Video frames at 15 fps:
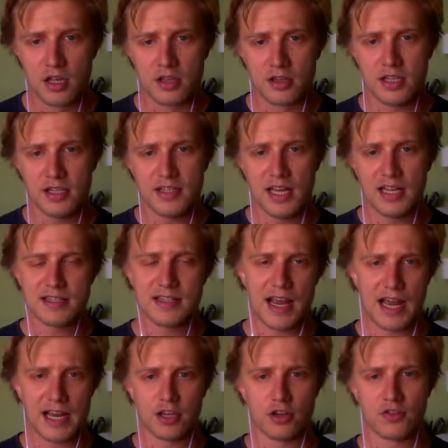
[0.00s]
This tests
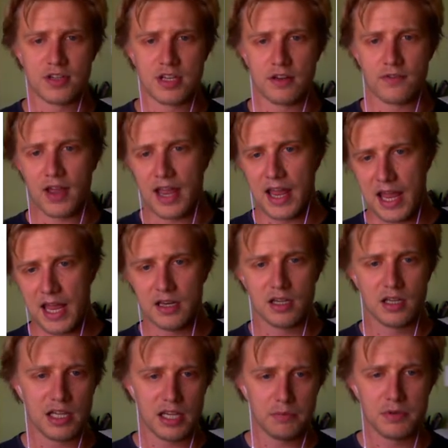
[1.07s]
accuracy of hand,
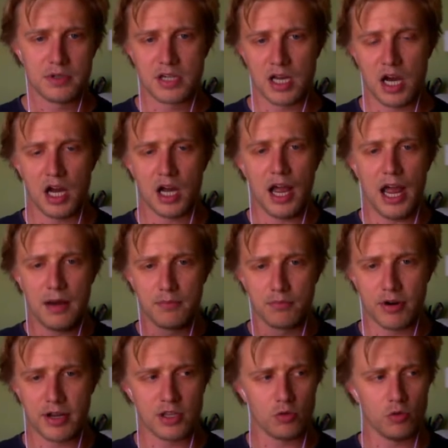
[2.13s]
lip, tongue, and
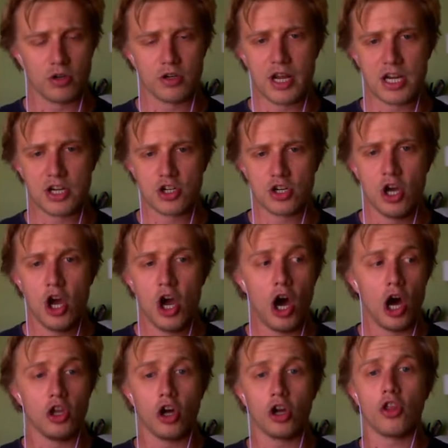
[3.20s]
breath coordination
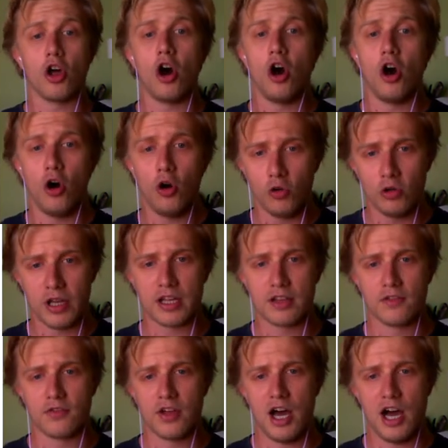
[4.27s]
along the whole length of
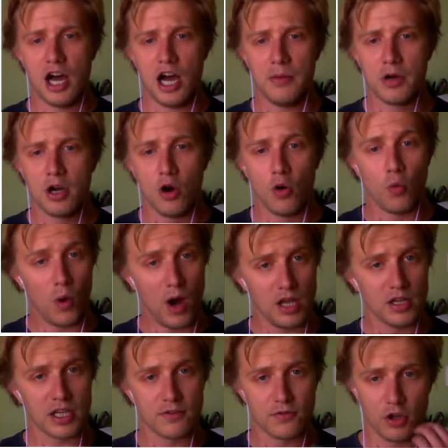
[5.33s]
the harp while
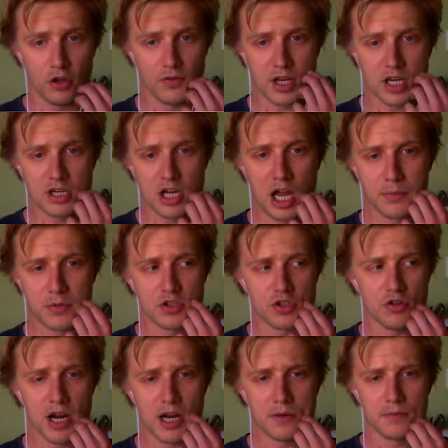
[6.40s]
involving a time constraint.